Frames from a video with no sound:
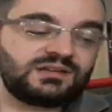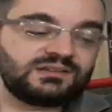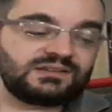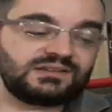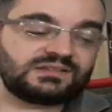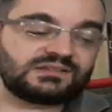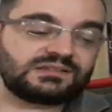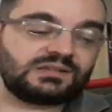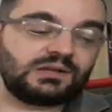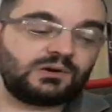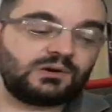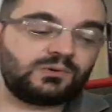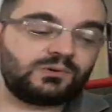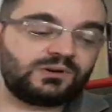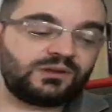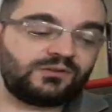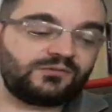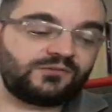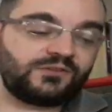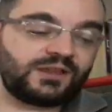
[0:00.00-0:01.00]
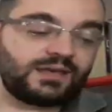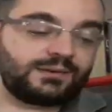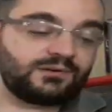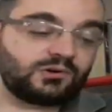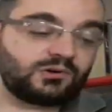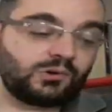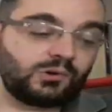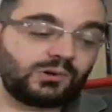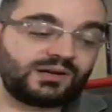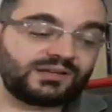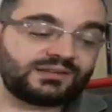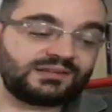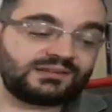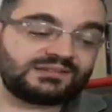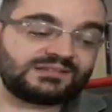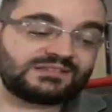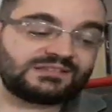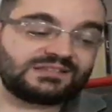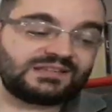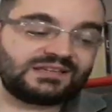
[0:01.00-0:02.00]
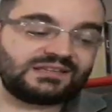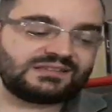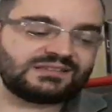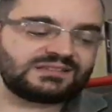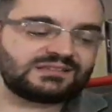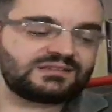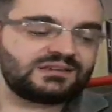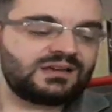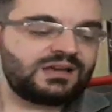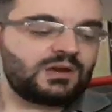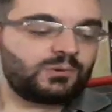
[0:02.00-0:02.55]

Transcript: These stony, flame-coated steeds,